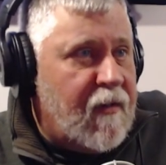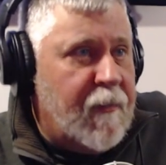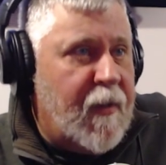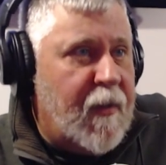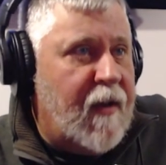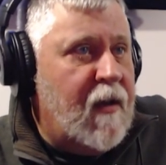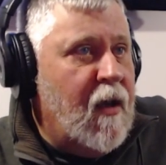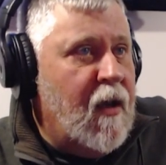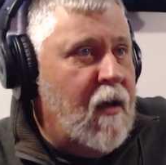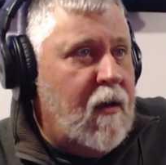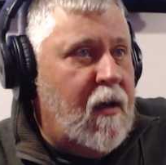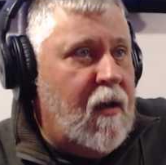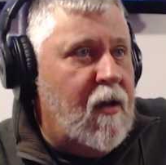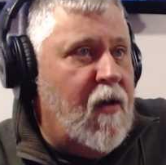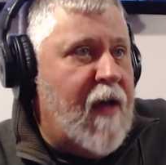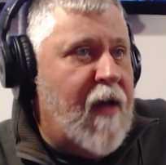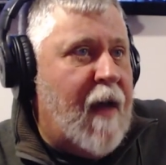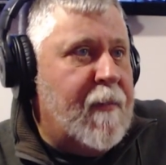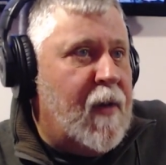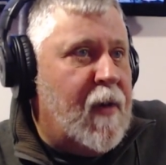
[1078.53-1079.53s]
But, you know,
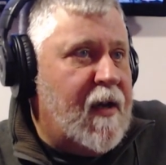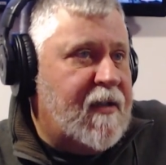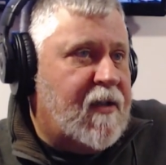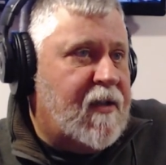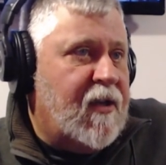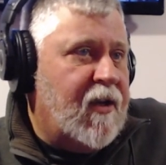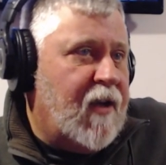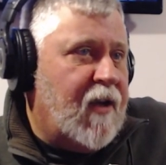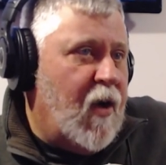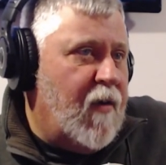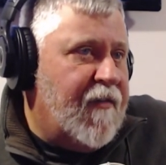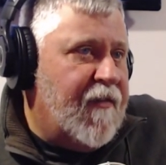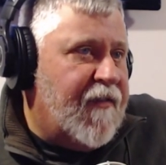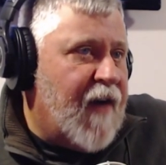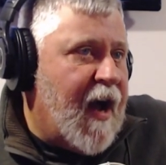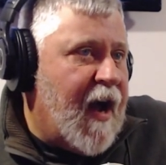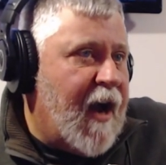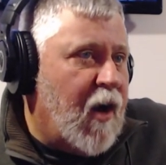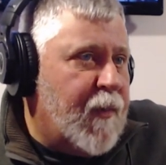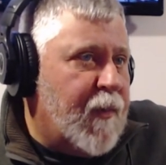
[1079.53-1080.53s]
that money is going to go to
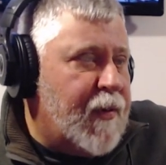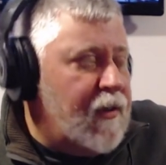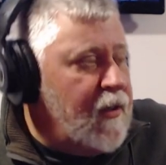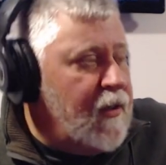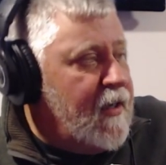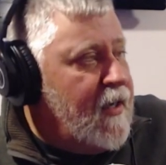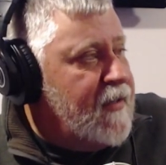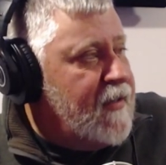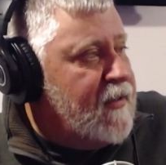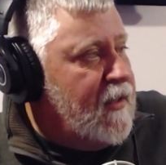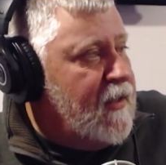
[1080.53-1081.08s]
fire, police,